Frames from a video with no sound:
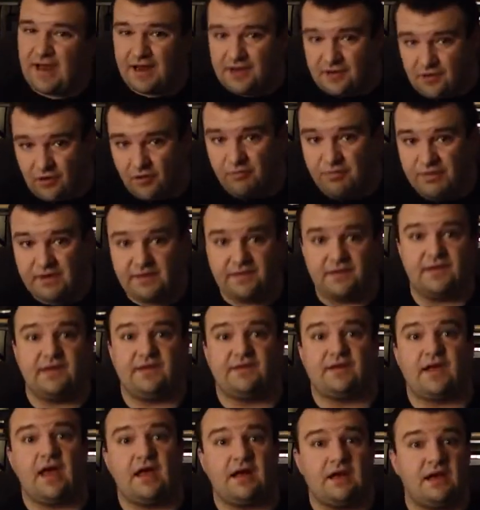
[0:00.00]
know
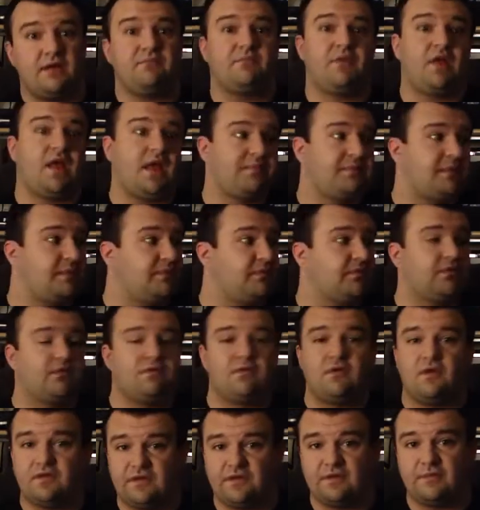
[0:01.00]
business. A lot of people don't
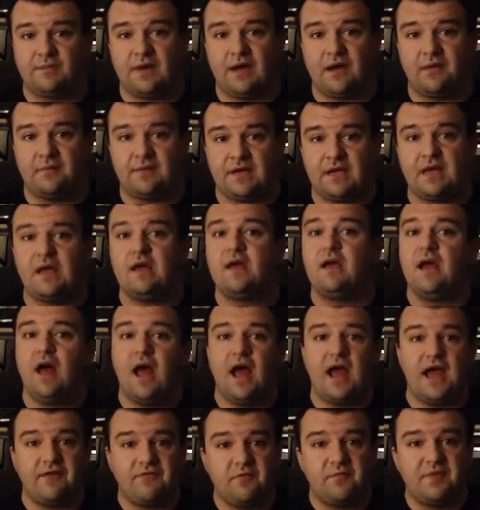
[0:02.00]
know this about me.
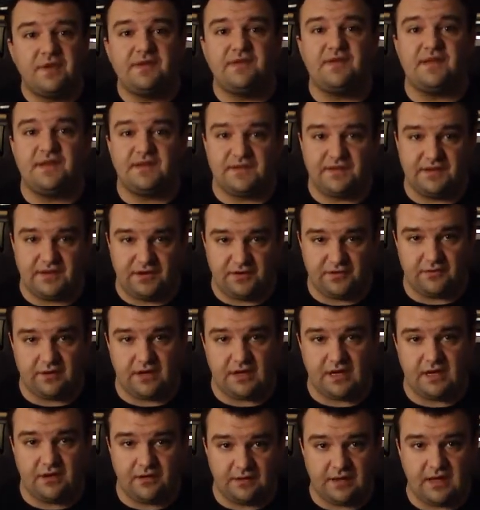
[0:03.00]
I have a business
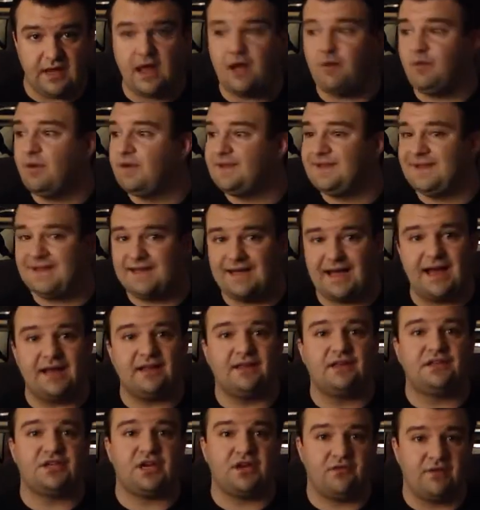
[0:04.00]
degree, okay? I went to
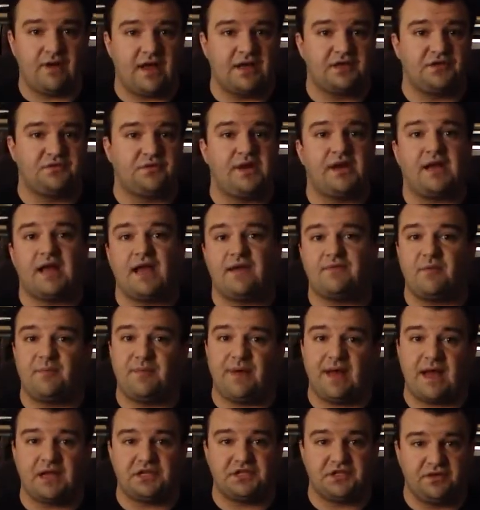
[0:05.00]
college, I graduated, I have a
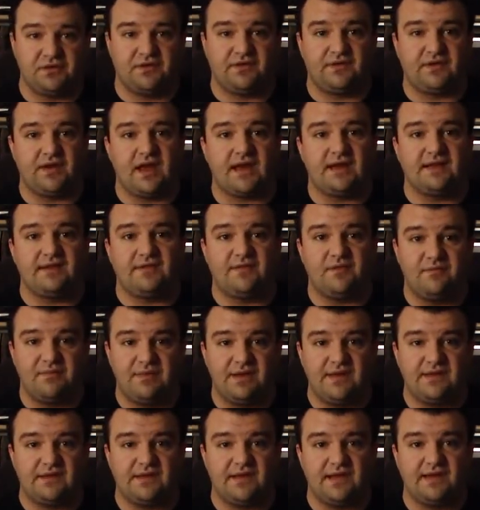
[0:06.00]
Bachelor of Science in
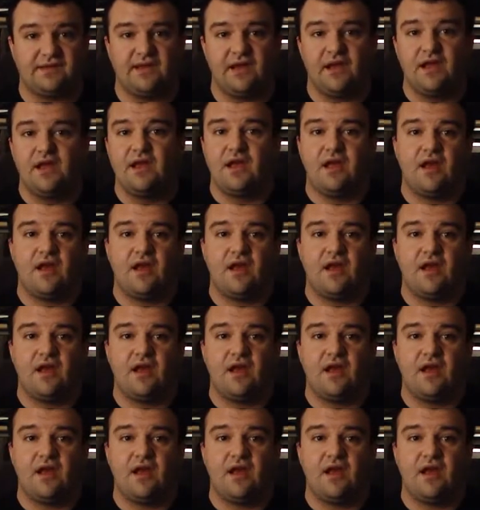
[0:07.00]
Business.